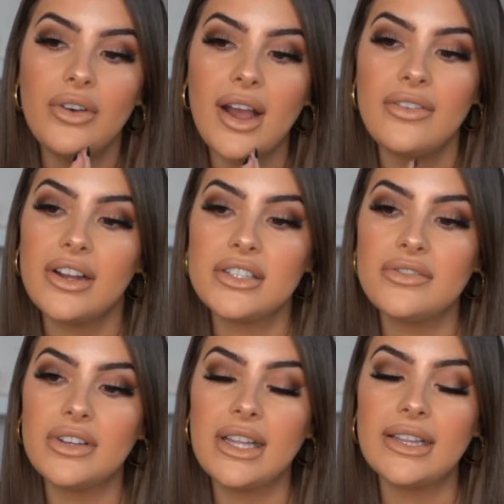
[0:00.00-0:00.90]
I
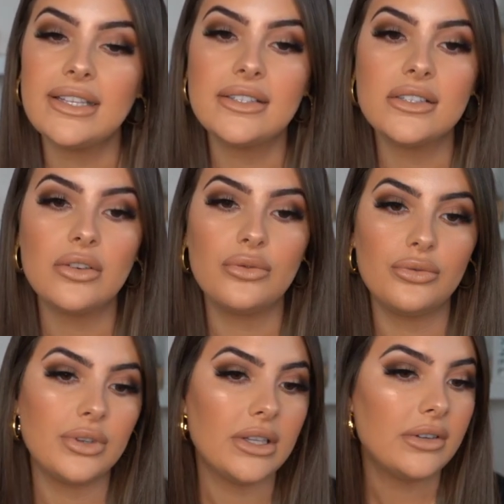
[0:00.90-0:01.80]
just feel like this is
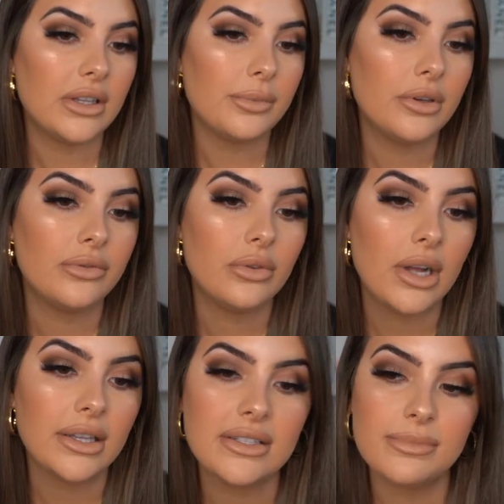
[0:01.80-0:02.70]
really beautiful
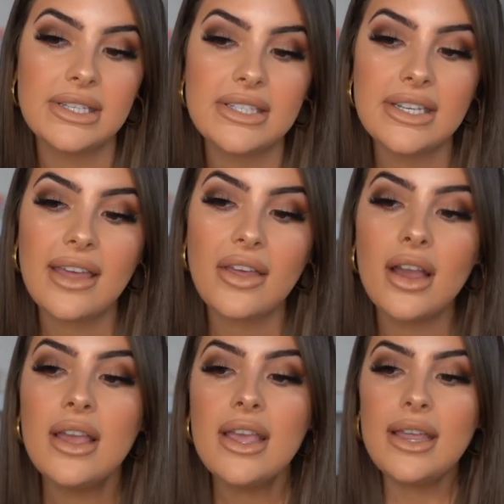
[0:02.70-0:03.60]
colors mixed together.